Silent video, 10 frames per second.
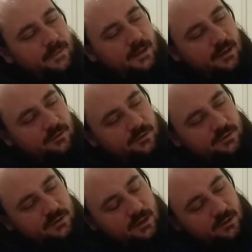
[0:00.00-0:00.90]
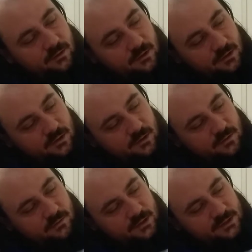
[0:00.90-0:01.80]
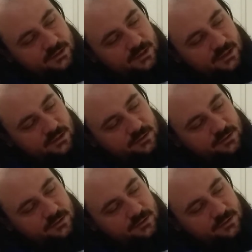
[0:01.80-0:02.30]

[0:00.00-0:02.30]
gathering together what is needed,